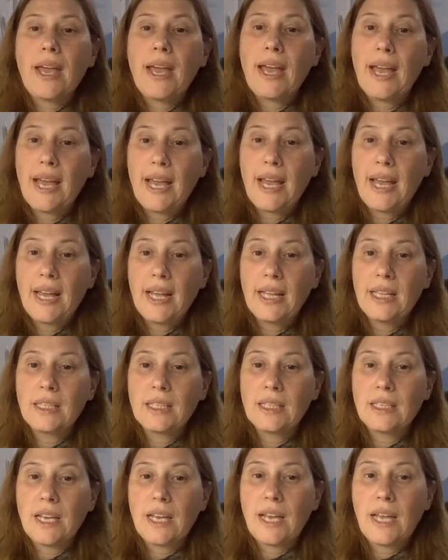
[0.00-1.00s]

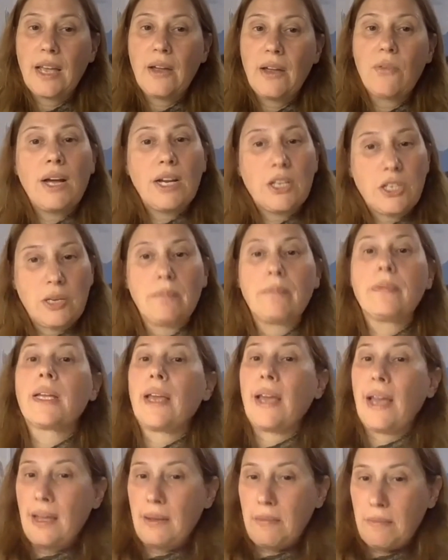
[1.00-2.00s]
And uh, Russia
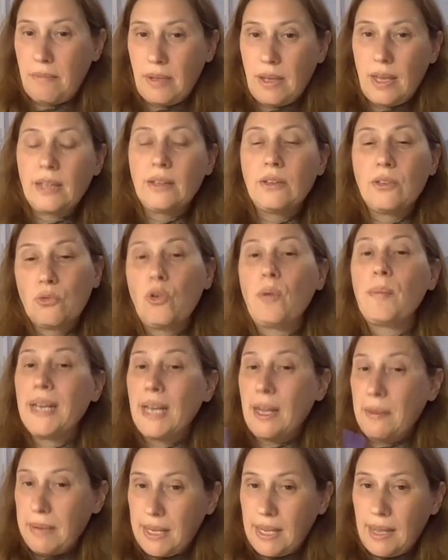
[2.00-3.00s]
became and
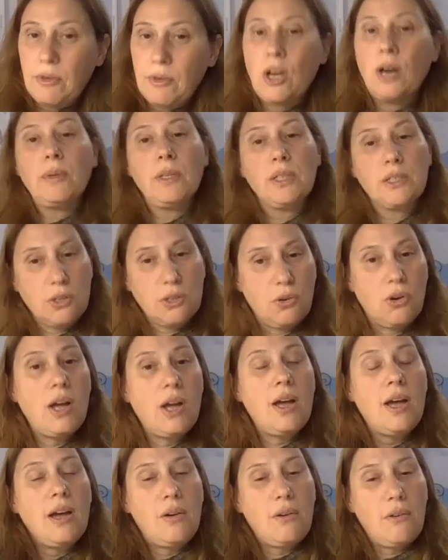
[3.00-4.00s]
Romania became communist, so
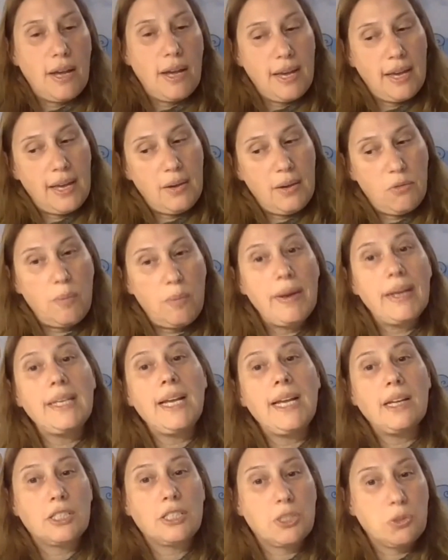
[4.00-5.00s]
uh,
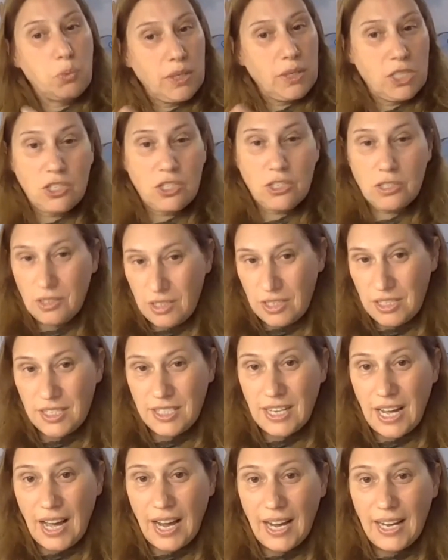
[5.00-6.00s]
Romania switched
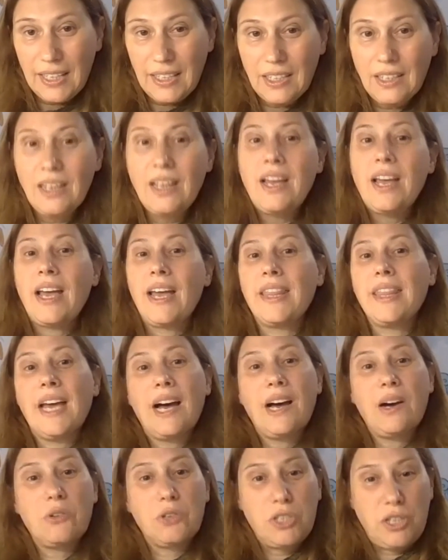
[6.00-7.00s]
side, and
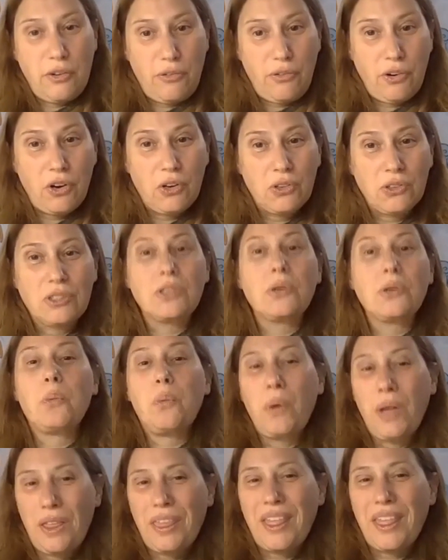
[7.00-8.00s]
now she fought
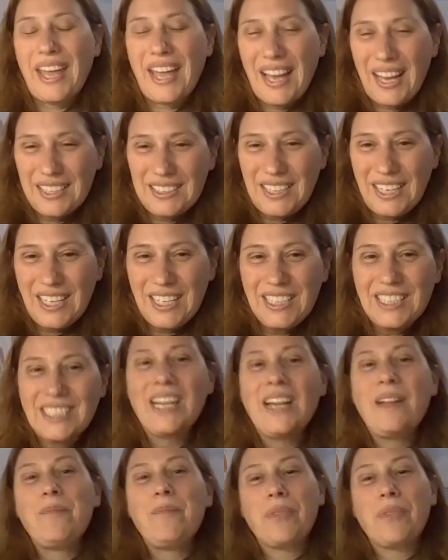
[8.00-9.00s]
with the Allies.
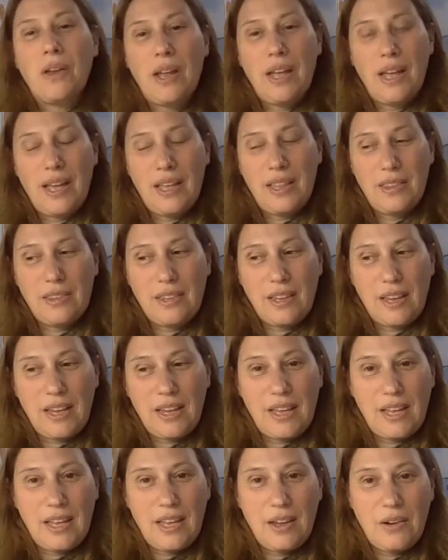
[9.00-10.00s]
And
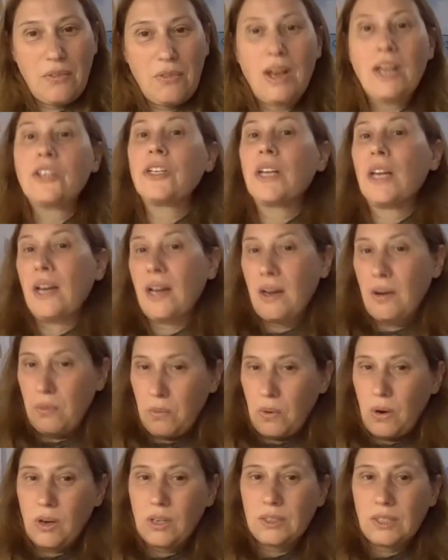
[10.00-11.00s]
uh, Russia
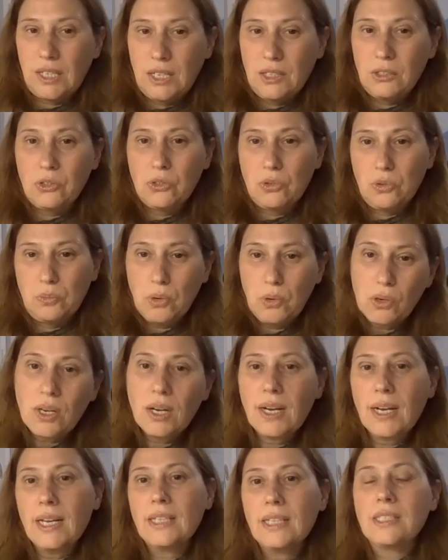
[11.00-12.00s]
walked into
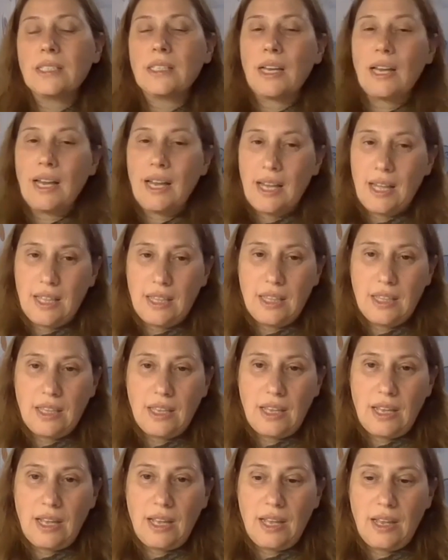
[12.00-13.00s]
Bucharest, and
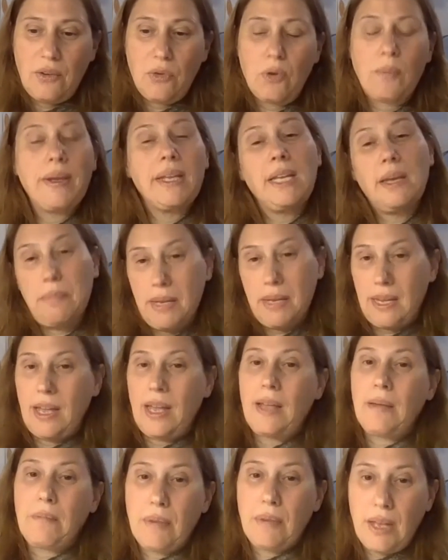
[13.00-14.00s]
uh, Romania
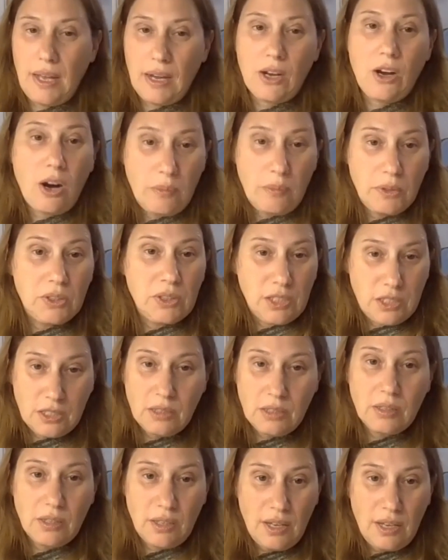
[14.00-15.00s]
became a
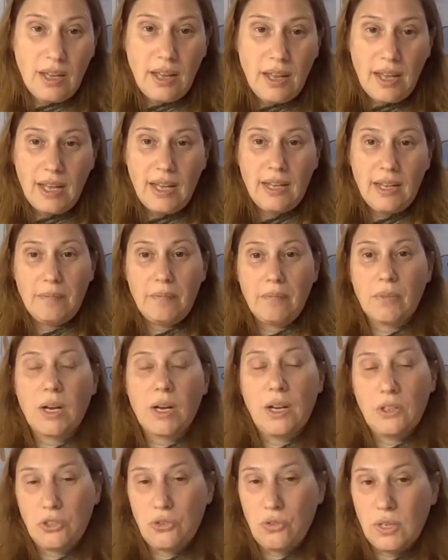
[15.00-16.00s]
communist um,
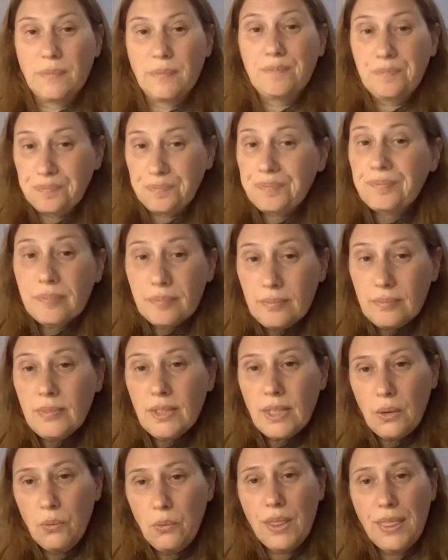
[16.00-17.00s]
country
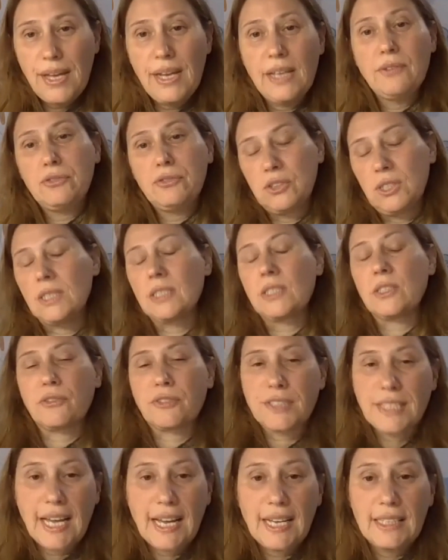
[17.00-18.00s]
with the influence of
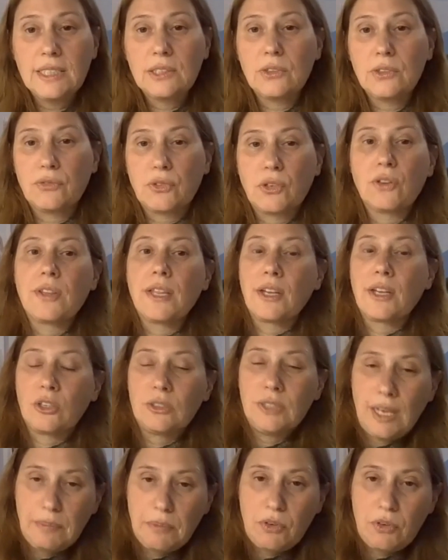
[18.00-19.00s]
Stalin. Of course, they
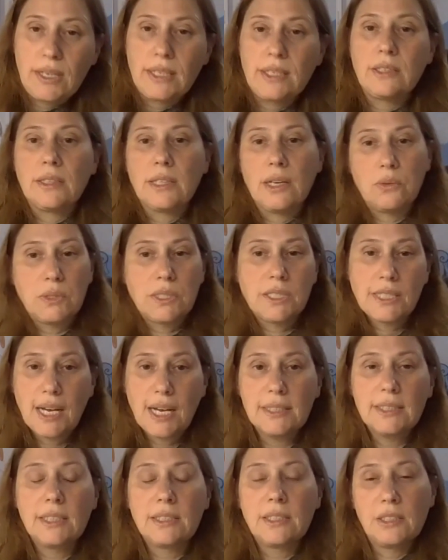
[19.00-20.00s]
collaborated now with
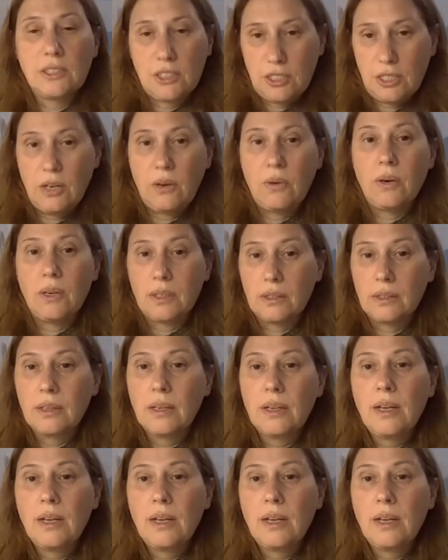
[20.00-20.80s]
Stalin and so on.